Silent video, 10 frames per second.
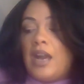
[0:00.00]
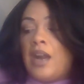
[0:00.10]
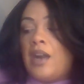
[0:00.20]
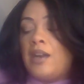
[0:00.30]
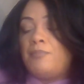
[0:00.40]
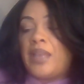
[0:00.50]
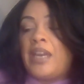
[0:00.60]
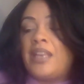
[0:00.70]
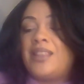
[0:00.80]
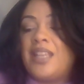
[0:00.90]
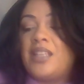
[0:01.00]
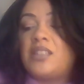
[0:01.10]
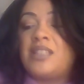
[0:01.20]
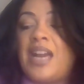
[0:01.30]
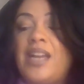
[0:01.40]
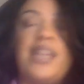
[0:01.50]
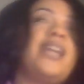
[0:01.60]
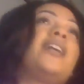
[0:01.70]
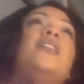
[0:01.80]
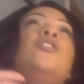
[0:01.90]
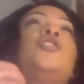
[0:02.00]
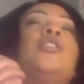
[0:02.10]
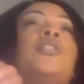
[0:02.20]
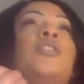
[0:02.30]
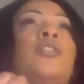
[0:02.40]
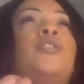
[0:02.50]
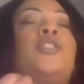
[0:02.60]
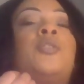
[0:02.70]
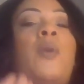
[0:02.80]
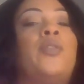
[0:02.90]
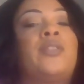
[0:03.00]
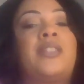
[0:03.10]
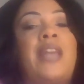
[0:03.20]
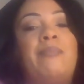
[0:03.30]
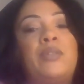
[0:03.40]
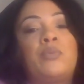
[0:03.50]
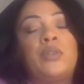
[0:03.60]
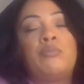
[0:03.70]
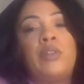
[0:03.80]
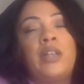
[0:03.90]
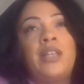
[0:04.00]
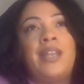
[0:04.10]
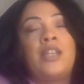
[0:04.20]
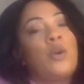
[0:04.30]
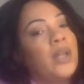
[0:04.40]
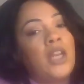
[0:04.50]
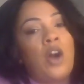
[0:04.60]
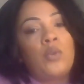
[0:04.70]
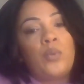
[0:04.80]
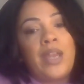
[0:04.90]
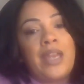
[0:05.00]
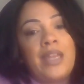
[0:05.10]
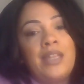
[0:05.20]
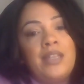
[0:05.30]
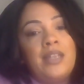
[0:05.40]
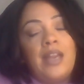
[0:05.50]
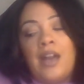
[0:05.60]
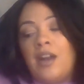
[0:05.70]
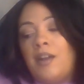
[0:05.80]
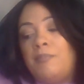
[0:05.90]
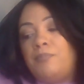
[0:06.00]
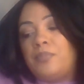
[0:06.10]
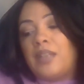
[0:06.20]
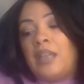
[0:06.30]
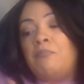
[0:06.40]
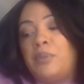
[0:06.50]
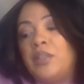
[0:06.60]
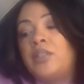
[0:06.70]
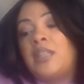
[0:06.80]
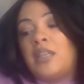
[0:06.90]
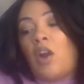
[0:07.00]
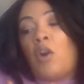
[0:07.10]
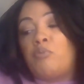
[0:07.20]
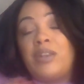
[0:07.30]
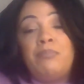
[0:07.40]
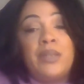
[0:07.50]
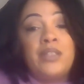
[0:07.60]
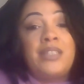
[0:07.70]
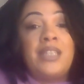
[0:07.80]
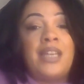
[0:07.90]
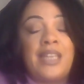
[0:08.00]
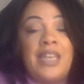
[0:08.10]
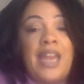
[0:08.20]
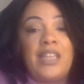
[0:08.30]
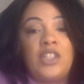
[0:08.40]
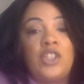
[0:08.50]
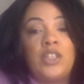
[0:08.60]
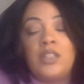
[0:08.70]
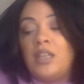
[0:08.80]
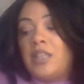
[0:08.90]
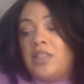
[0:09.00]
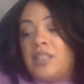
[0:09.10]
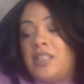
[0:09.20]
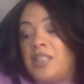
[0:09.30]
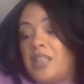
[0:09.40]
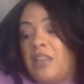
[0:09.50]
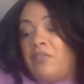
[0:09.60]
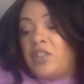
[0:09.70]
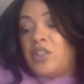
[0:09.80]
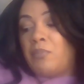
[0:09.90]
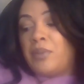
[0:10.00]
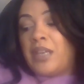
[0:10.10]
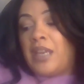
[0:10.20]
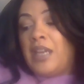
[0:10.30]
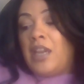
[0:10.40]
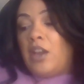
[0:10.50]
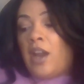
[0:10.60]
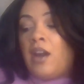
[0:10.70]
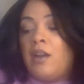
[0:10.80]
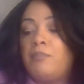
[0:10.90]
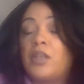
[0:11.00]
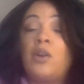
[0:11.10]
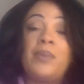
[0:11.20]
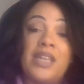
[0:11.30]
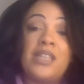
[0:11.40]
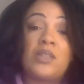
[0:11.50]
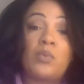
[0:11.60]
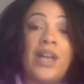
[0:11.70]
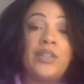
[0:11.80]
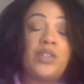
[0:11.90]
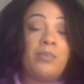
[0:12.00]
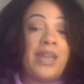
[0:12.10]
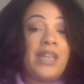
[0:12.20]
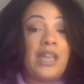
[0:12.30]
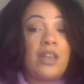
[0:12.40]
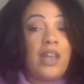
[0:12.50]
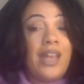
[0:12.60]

Um, and I think that just those small steps will really go a long way um, in building or rebuilding a connection. This is either somebody um, coming in as well to make